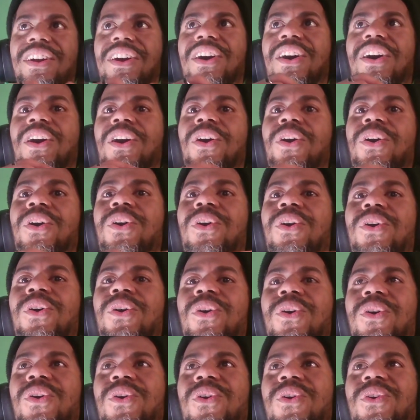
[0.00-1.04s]

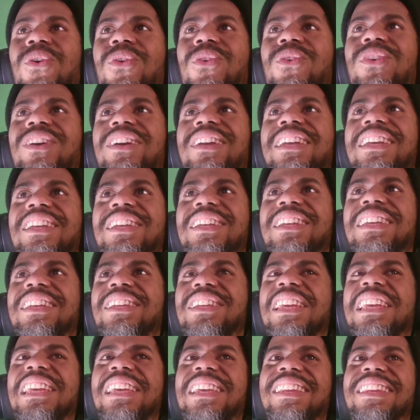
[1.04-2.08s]
Oh,
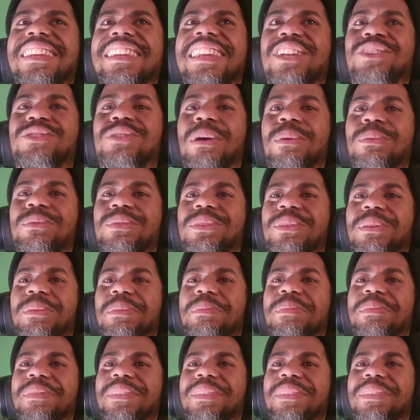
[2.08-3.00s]
they trounced them.